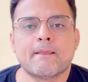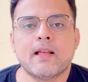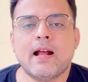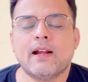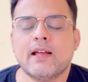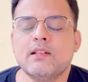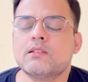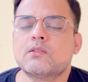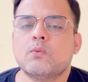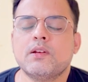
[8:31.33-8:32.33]
and
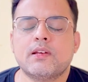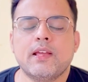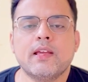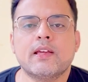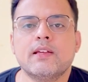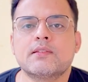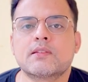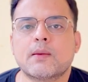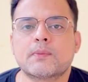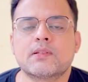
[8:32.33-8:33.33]
hence we take a
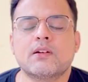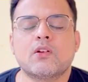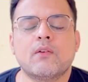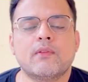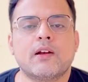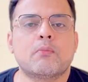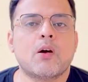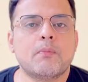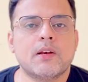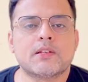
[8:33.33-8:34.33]
subset of that
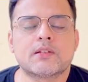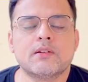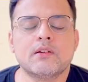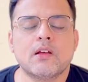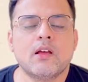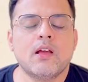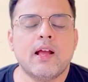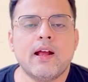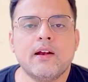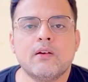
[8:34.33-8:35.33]
population
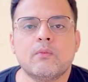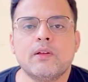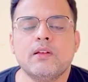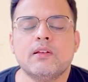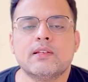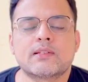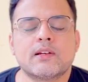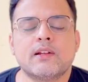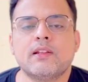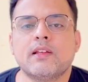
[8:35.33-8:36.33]
and we
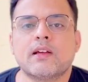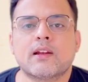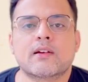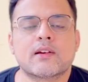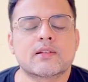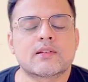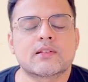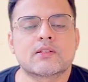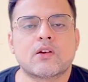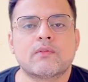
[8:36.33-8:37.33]
study the
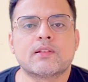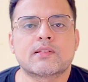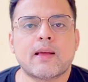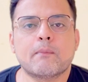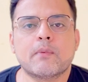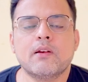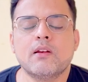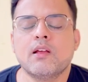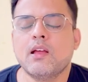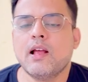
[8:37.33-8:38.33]
characteristics of the sample
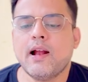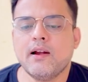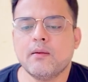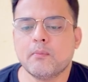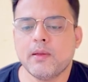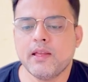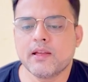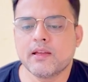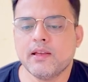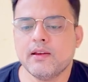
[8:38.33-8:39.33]
and
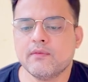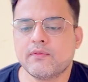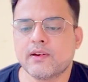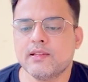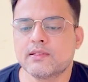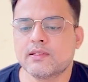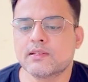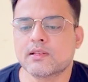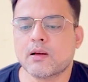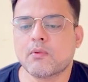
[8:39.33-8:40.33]
make
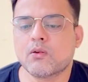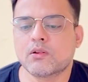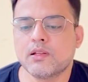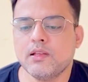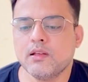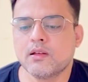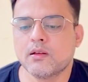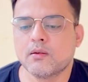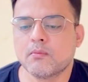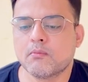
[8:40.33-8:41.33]
inferences about the
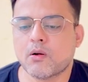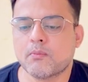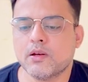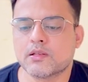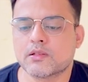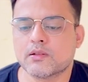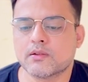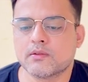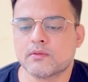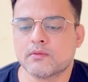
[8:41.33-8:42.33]
population.
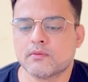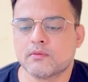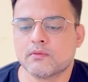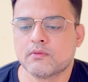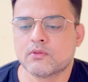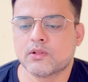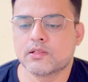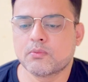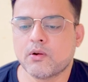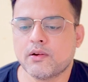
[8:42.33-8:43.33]
So this
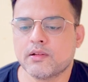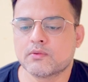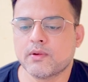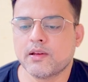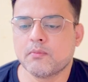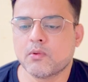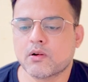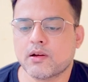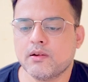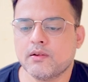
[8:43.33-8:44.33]
point is very
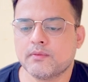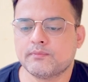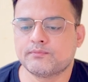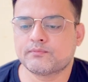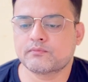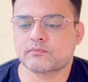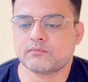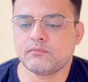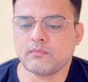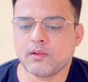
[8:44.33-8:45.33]
important.
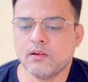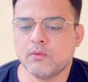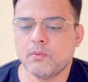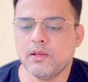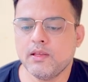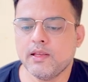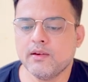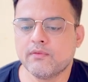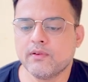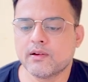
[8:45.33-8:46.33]
We
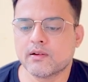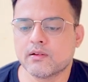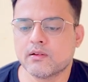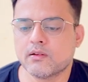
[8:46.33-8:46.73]
infer